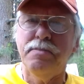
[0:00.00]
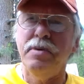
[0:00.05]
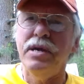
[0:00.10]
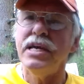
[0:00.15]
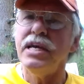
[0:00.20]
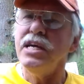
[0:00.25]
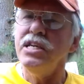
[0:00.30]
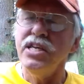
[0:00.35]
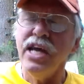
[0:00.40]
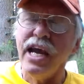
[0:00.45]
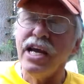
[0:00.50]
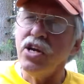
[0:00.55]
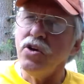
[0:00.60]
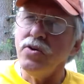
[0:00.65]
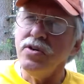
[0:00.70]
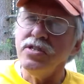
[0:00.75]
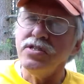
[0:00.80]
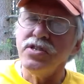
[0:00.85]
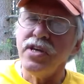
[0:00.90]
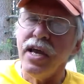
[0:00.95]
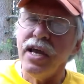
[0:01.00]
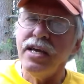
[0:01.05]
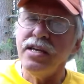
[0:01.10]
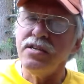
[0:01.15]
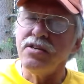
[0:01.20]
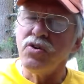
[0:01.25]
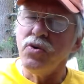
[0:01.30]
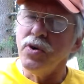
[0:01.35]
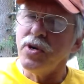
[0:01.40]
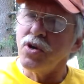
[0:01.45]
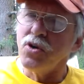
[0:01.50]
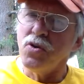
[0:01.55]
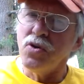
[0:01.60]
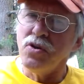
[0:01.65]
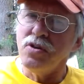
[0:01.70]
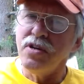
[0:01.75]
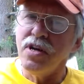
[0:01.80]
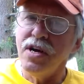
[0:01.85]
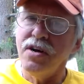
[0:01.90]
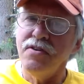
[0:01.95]
being cantankerous and
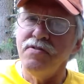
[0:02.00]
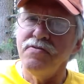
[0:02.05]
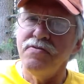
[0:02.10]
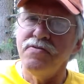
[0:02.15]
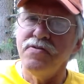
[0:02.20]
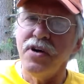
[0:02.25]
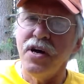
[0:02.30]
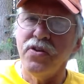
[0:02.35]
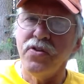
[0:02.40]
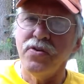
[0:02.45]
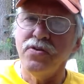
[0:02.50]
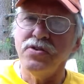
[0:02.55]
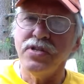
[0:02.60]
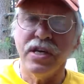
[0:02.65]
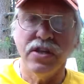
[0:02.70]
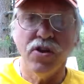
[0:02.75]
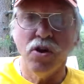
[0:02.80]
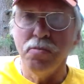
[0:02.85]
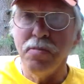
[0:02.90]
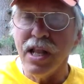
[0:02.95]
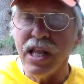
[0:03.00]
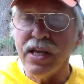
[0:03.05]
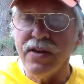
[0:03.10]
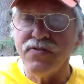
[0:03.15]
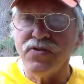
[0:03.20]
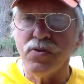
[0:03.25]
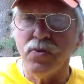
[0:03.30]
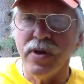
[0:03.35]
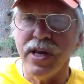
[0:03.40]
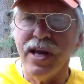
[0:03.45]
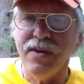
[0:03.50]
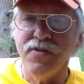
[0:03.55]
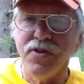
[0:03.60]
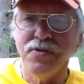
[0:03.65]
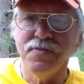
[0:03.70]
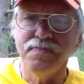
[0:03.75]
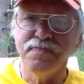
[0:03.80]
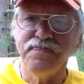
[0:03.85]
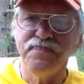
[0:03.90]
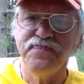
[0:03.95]
critical of others and their beliefs and what have
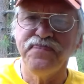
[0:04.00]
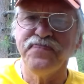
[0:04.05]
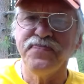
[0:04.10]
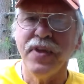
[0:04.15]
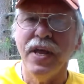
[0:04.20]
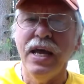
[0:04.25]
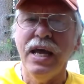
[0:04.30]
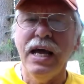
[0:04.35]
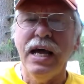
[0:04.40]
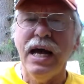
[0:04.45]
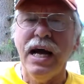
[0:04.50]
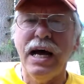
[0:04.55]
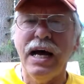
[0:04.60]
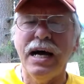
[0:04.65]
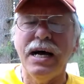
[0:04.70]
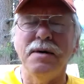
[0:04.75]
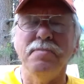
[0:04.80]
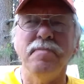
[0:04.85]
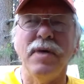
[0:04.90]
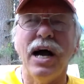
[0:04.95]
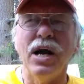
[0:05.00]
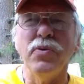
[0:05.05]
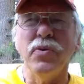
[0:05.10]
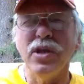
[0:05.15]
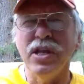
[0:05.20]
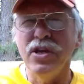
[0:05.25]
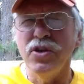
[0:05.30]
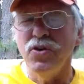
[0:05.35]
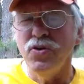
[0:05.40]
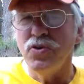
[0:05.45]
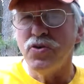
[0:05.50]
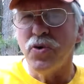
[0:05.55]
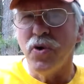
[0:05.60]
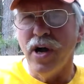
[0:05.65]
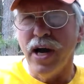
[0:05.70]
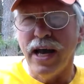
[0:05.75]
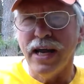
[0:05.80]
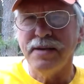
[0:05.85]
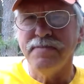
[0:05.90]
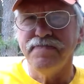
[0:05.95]
you. I really do
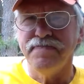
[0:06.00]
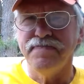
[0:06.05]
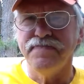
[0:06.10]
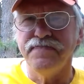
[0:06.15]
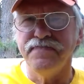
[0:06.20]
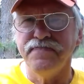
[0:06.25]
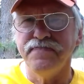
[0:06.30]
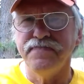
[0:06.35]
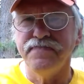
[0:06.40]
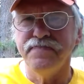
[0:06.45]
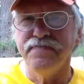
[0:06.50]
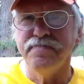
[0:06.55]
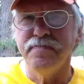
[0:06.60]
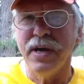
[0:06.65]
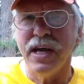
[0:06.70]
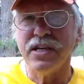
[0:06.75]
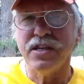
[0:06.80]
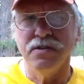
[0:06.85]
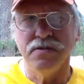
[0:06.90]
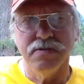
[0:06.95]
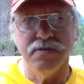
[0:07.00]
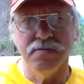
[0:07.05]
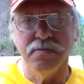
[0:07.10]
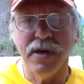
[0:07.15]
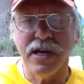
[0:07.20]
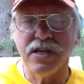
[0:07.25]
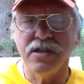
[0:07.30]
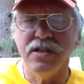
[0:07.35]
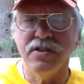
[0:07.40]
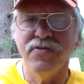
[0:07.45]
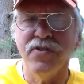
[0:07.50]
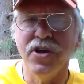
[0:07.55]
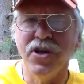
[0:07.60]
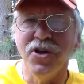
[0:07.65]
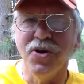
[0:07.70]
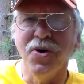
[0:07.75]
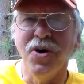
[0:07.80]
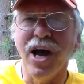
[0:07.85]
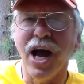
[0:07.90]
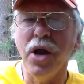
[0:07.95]
try. Back to the
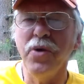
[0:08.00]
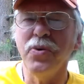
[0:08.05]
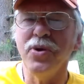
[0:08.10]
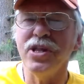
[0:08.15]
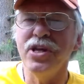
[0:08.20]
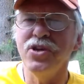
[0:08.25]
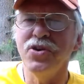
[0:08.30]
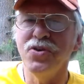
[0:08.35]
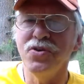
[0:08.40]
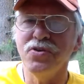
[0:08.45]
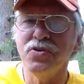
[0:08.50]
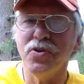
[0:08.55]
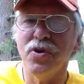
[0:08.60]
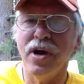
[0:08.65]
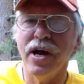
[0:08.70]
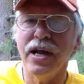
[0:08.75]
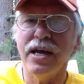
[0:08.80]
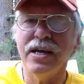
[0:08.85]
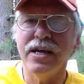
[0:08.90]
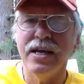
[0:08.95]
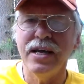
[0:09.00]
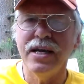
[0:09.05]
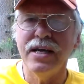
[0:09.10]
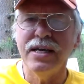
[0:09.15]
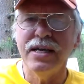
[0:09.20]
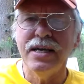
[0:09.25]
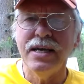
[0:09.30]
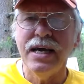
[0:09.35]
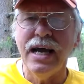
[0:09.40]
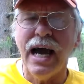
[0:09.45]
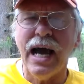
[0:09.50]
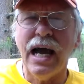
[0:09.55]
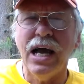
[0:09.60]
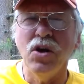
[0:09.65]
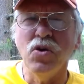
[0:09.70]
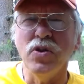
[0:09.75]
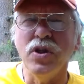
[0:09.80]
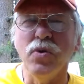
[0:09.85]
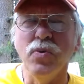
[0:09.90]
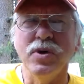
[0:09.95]
video. I really do try.
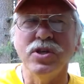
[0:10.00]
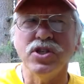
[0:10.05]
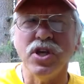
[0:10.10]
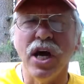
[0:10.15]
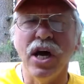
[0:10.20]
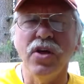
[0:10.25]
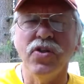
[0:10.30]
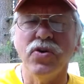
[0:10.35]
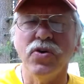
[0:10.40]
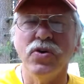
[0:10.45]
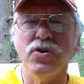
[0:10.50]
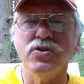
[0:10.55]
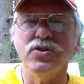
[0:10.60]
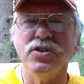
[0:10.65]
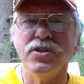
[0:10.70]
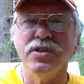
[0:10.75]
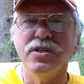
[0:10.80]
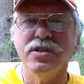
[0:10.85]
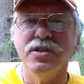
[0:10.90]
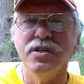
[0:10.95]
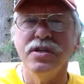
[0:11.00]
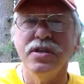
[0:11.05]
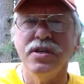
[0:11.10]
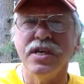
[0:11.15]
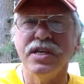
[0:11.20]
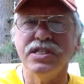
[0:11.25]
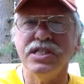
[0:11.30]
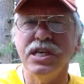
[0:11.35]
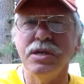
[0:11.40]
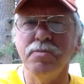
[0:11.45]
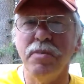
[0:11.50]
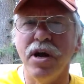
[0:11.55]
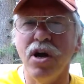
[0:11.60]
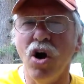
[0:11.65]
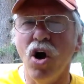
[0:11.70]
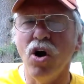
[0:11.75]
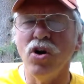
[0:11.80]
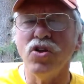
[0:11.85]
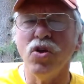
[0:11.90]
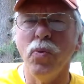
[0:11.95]
I only wish others could see my
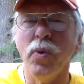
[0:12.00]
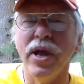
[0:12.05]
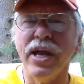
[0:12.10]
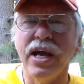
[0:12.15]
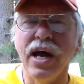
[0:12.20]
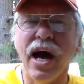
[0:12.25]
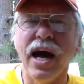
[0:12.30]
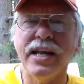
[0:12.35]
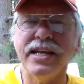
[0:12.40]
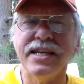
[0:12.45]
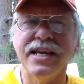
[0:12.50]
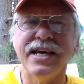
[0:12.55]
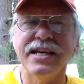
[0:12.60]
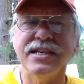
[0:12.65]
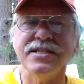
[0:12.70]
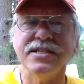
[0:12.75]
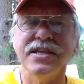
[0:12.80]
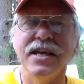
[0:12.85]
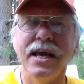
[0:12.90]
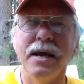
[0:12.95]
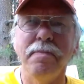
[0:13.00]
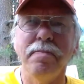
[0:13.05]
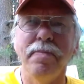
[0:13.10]
heart the way God does,